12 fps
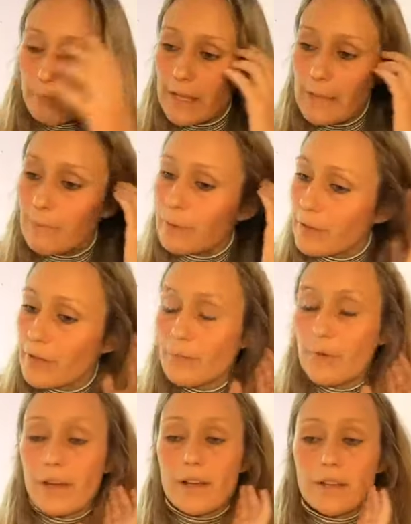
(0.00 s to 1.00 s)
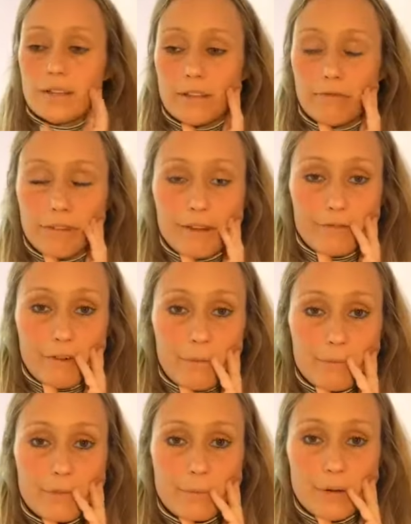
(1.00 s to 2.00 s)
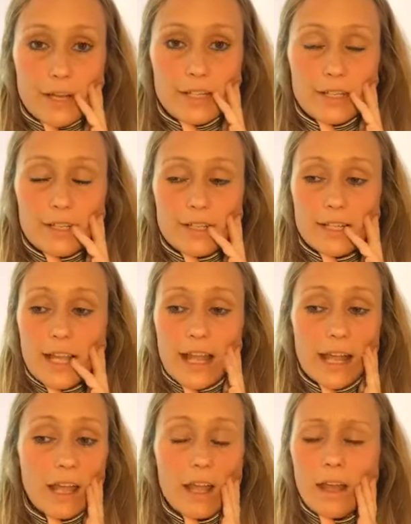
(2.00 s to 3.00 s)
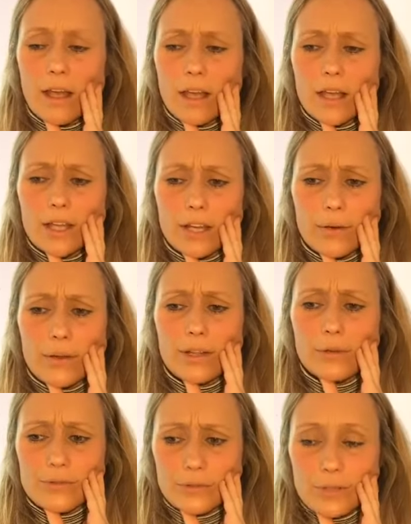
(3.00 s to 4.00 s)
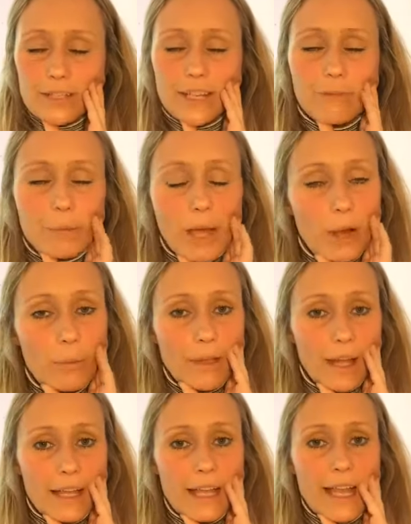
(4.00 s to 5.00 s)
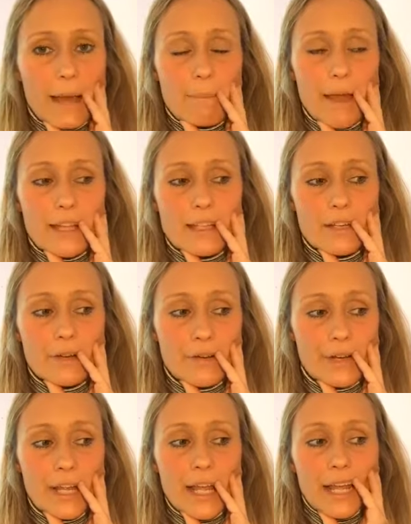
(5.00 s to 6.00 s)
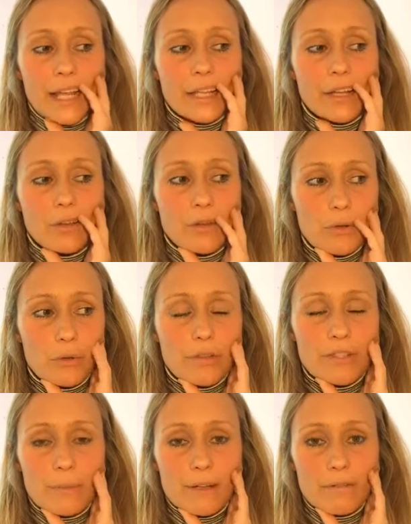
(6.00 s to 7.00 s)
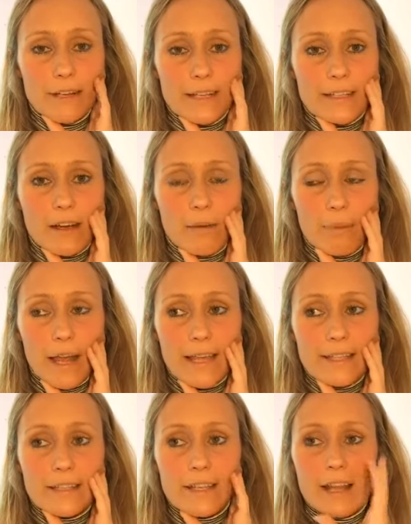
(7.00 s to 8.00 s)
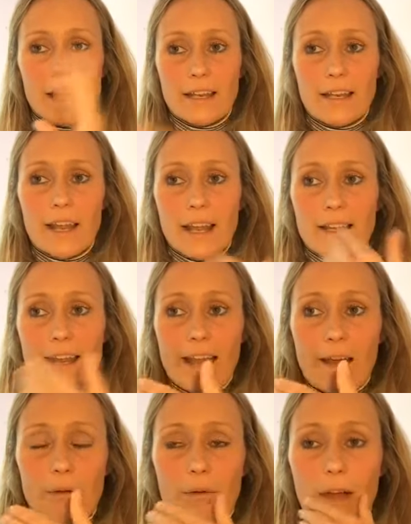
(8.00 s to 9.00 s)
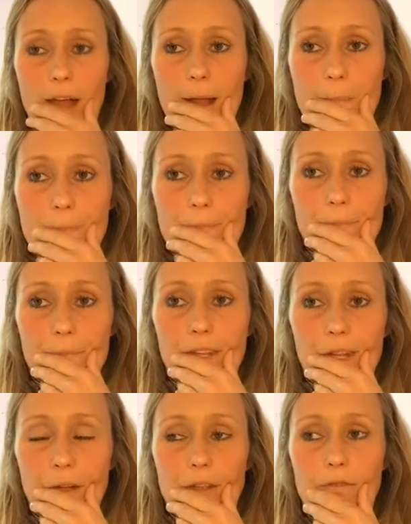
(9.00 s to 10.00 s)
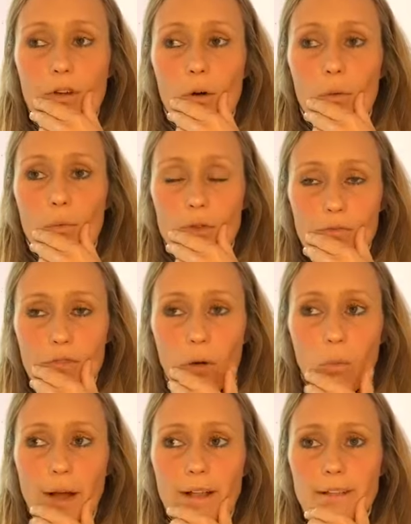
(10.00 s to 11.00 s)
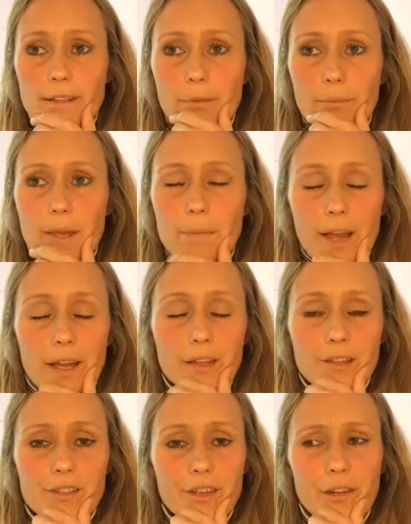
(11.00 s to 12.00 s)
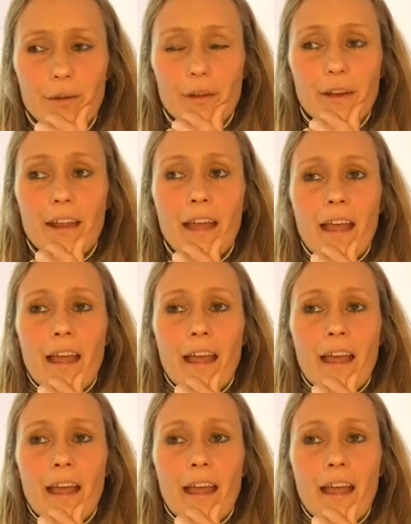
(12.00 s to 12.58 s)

from people who were suffering from depression and saying, you know, your story has given me hope that I can get better. And, you know, you used to be in a really dark place, and now, you know, you've got well, so maybe I could too. And